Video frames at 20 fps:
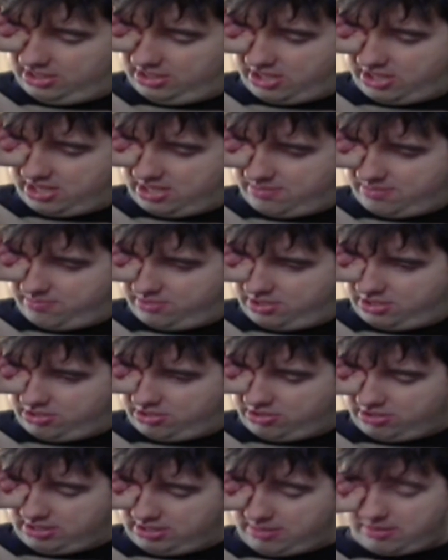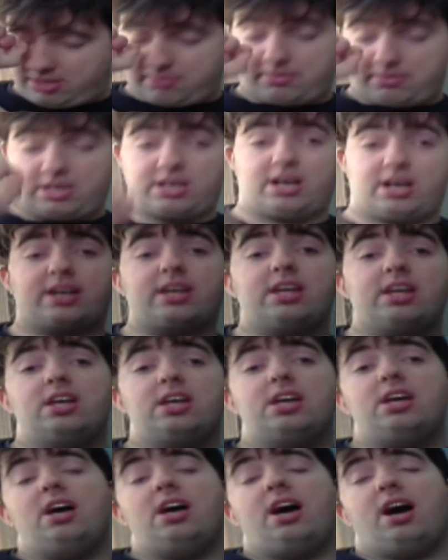I'm just got something in my
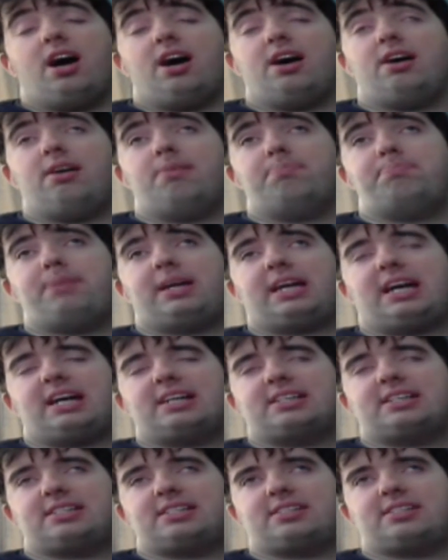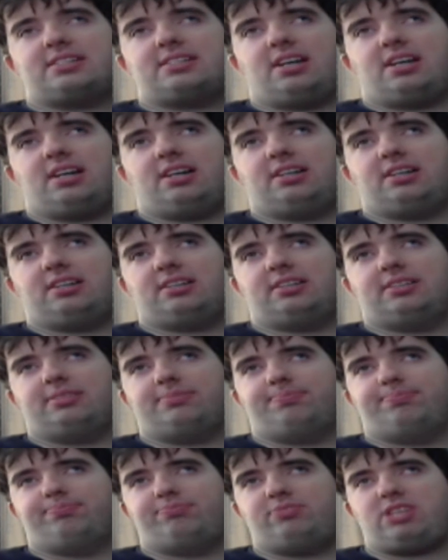eye, big ass
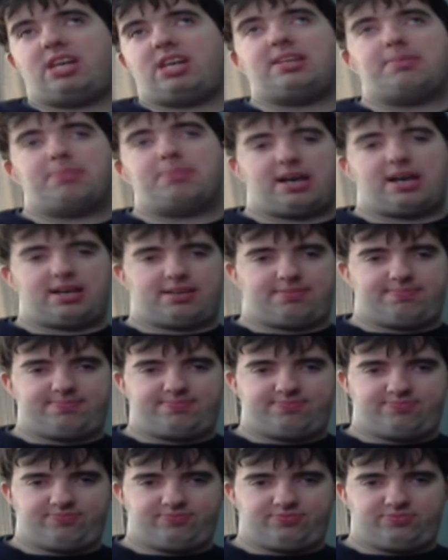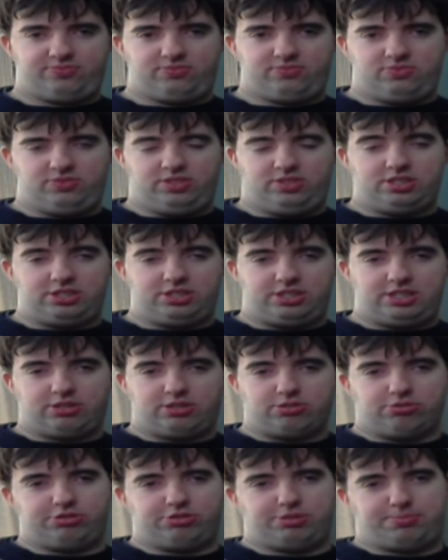teddy bear that she
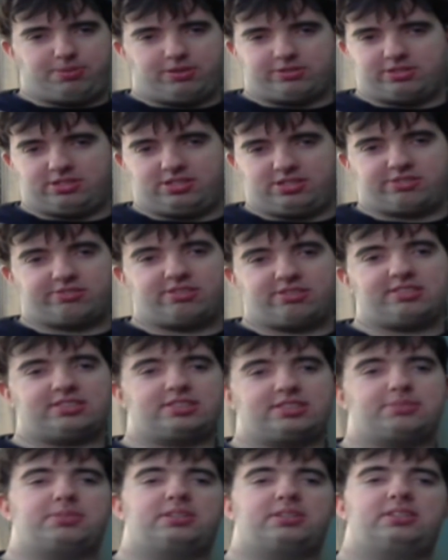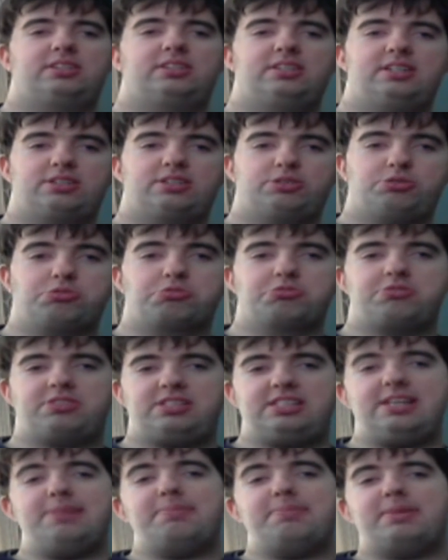calls upon as her ultimate, called
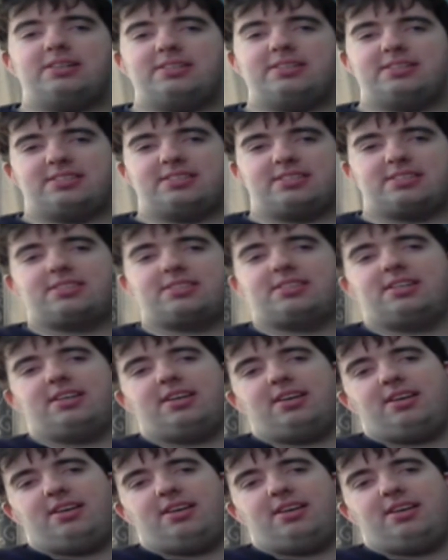Tibbers.